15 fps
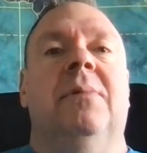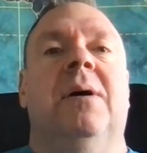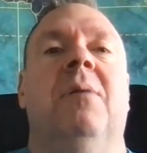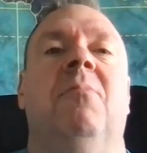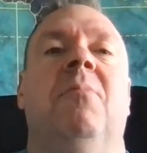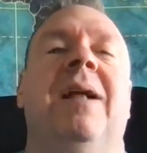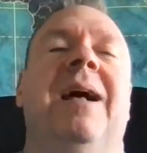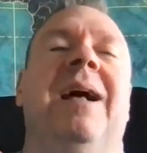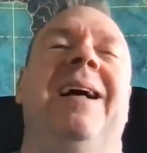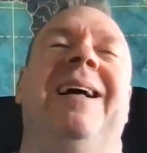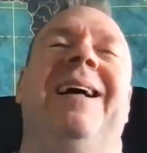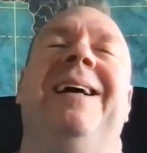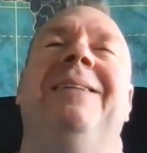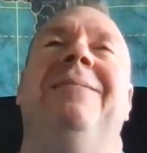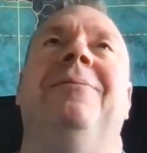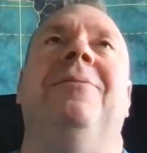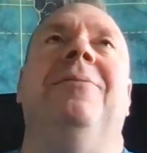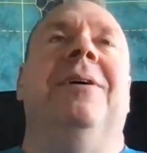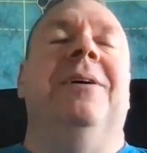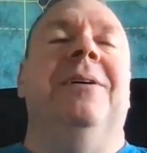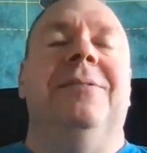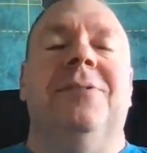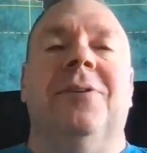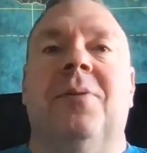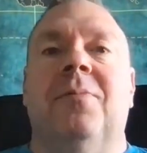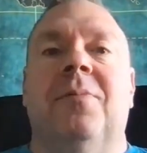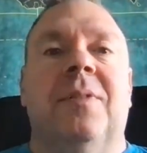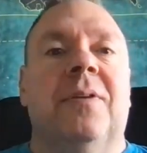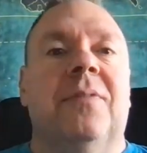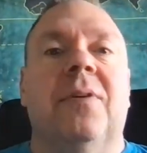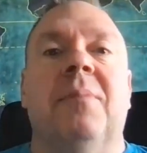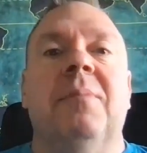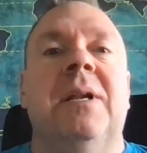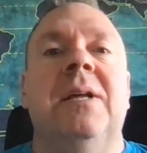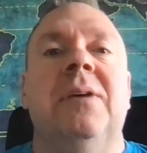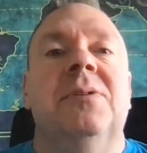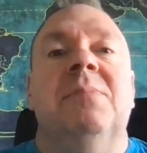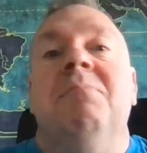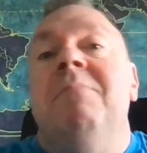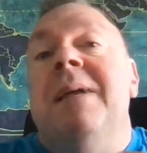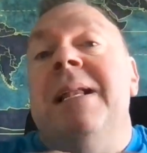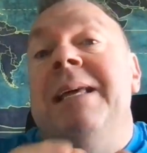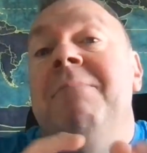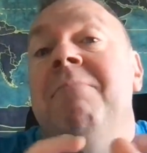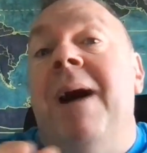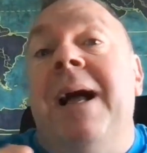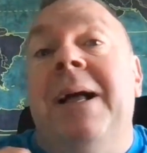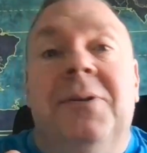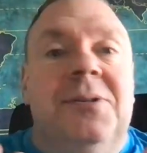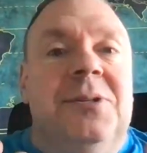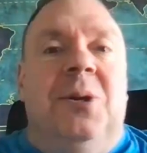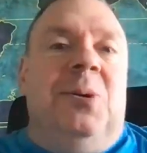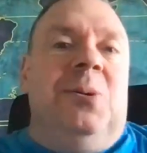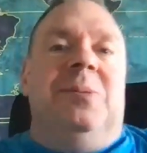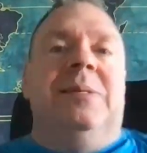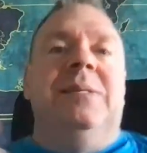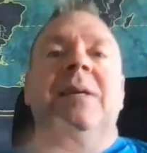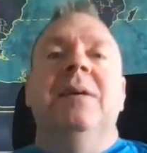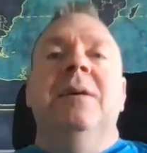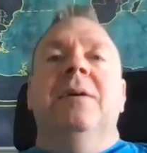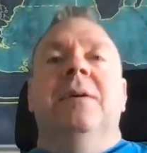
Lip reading: I don't know a good term for this, so I'm going to use mini milestones.